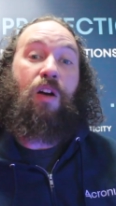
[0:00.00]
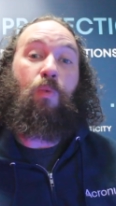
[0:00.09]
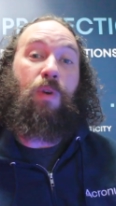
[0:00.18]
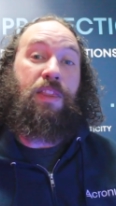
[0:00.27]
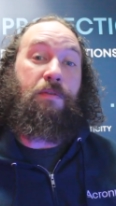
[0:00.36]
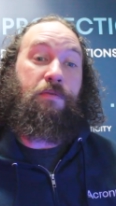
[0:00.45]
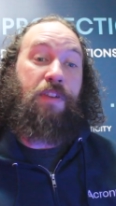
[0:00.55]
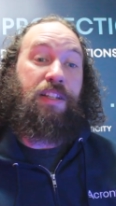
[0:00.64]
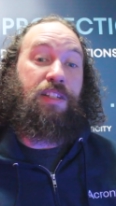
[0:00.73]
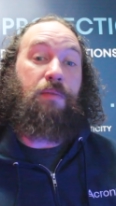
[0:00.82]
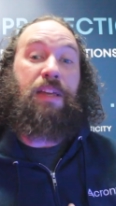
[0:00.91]
When the
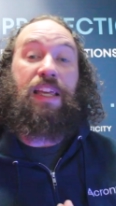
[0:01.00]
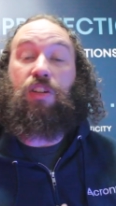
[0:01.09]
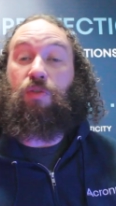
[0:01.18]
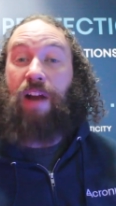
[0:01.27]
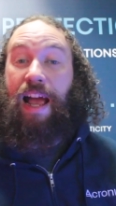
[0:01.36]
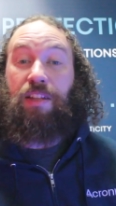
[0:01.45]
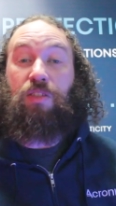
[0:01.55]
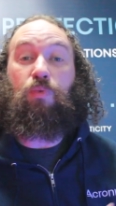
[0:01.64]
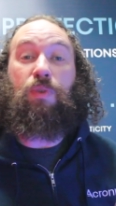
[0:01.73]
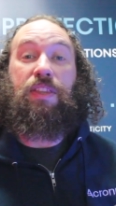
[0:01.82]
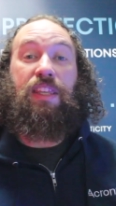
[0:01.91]
victim interacts
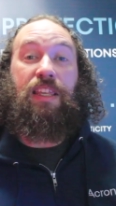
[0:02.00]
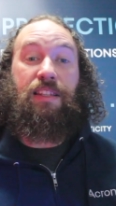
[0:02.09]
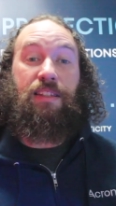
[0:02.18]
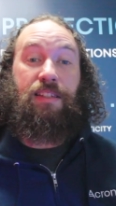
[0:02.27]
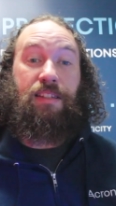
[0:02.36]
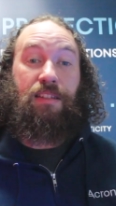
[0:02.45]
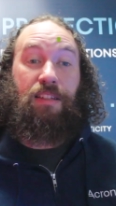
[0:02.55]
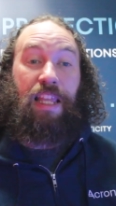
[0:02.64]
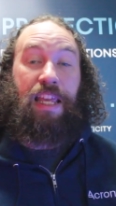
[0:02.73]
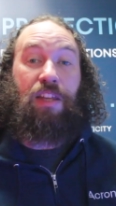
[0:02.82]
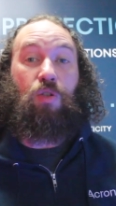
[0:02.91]
with these
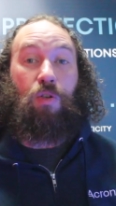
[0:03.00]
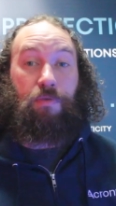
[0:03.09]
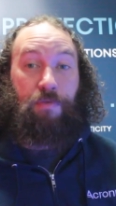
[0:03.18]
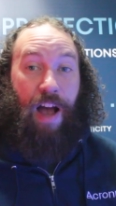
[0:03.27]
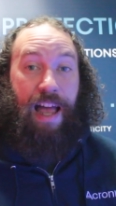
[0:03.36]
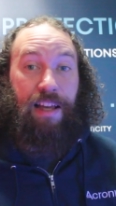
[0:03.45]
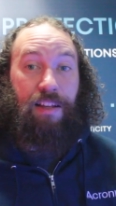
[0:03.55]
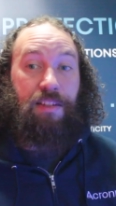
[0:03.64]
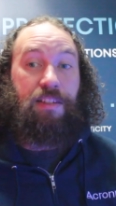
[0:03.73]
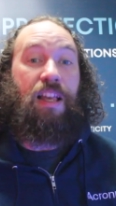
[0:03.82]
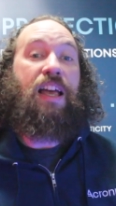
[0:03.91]
links or
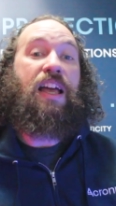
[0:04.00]
files,